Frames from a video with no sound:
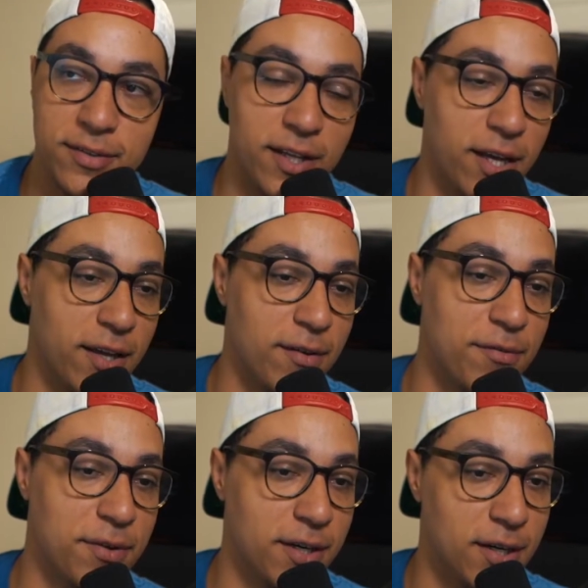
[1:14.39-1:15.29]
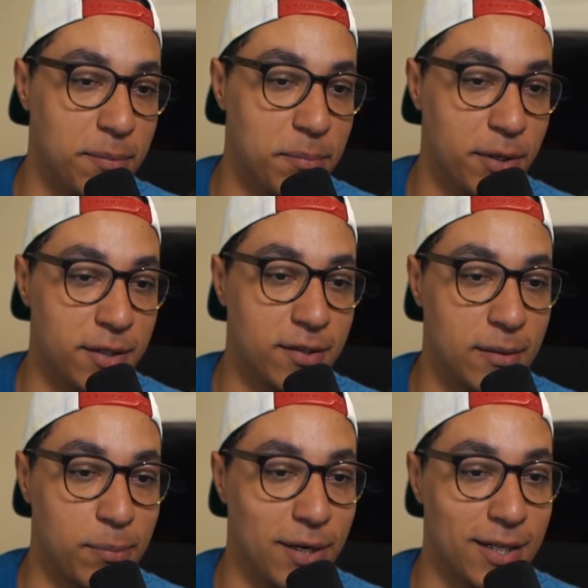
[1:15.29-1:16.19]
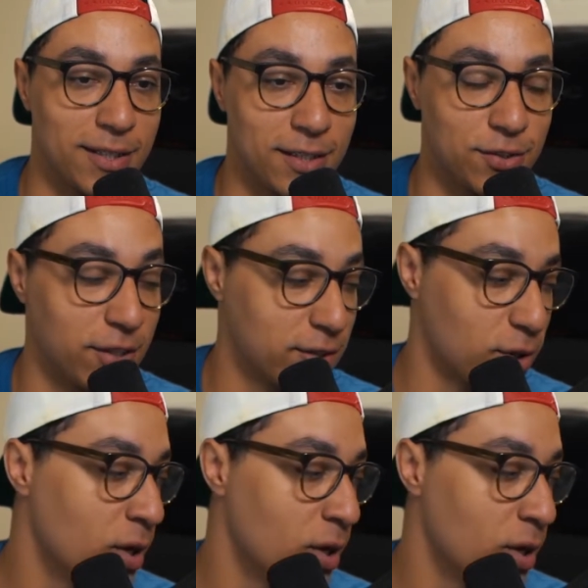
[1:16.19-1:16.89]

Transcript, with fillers: Dave uh, put into the product yesterday. So